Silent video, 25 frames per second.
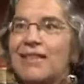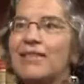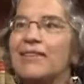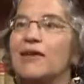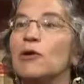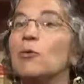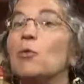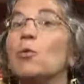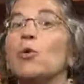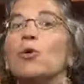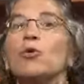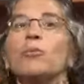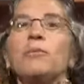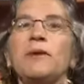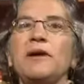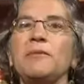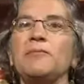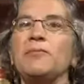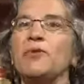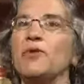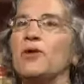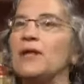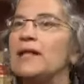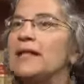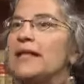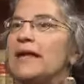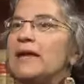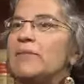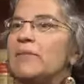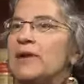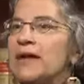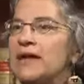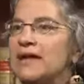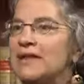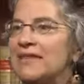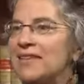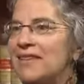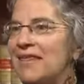There were people
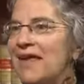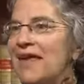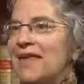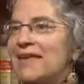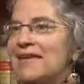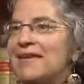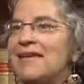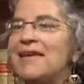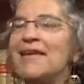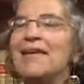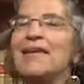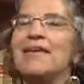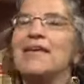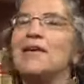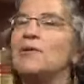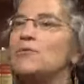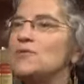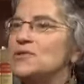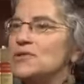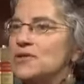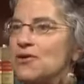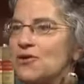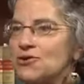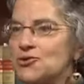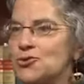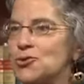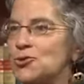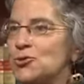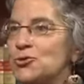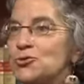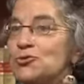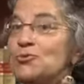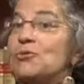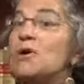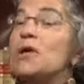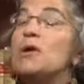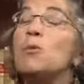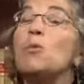claiming it then. It was not
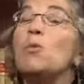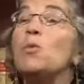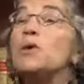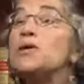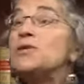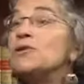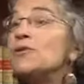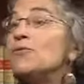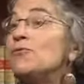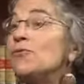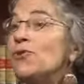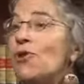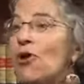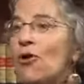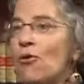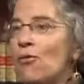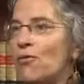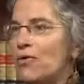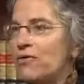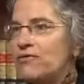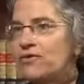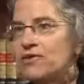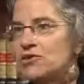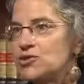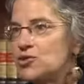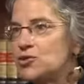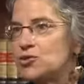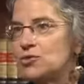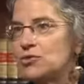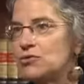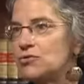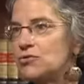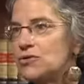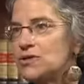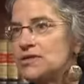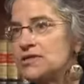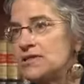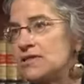true. We don't know if it's
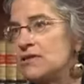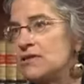true in